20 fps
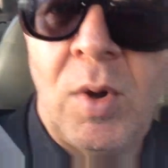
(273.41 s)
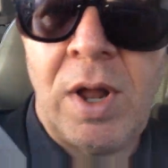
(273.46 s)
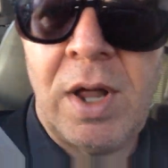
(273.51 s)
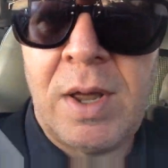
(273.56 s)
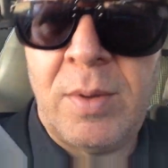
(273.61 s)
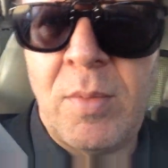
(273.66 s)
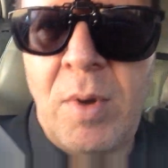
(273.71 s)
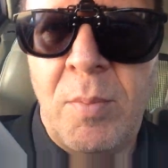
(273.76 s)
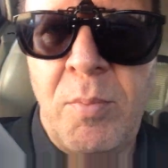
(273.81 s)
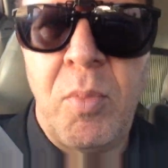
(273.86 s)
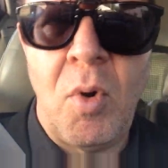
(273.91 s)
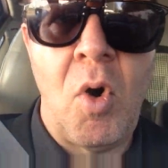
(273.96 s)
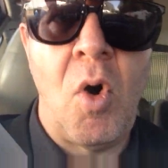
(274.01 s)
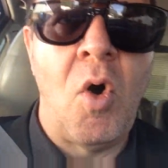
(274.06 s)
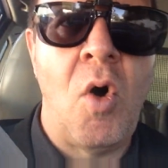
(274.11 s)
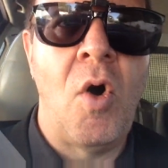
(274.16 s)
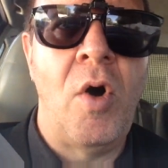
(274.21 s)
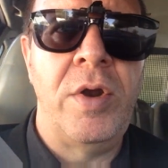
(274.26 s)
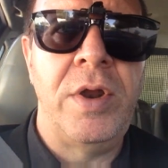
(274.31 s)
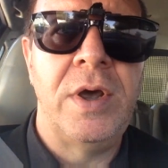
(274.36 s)
welcome
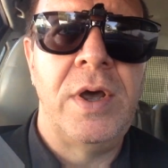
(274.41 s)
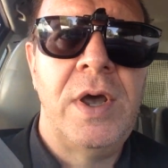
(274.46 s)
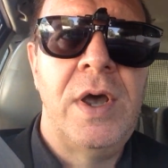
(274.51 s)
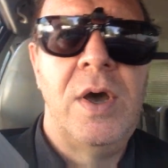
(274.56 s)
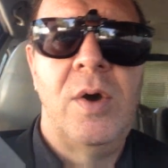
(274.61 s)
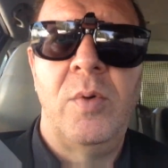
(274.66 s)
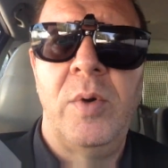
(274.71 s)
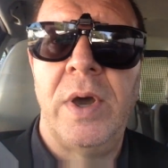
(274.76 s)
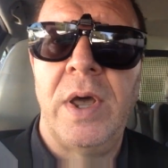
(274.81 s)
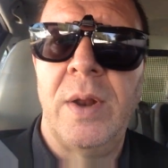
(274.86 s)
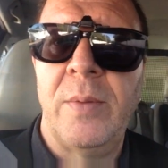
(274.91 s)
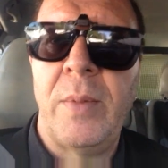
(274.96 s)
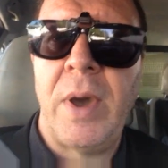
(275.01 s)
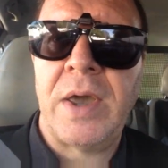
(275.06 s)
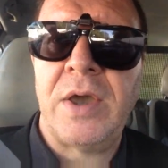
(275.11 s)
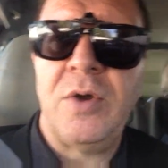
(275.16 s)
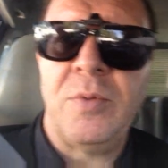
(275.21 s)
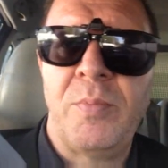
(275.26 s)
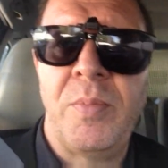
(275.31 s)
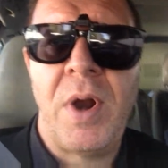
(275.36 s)
aboard, we're going to
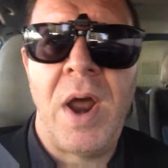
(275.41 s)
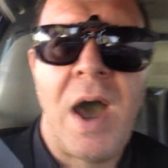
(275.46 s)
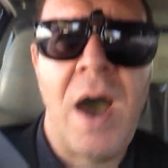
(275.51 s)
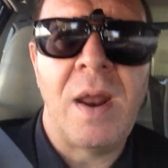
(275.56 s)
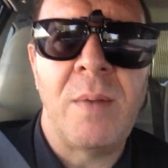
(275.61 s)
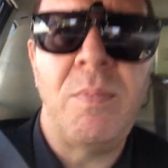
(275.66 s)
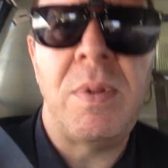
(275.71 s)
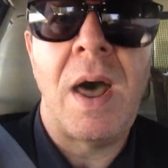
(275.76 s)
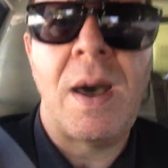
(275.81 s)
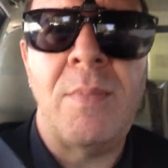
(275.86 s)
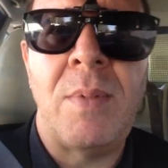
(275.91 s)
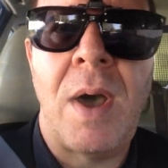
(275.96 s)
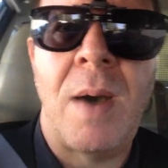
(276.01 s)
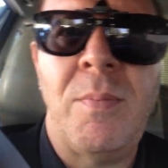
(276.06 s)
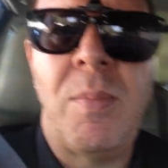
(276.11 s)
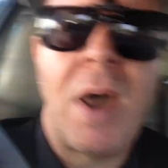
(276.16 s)
make you proud, blah blah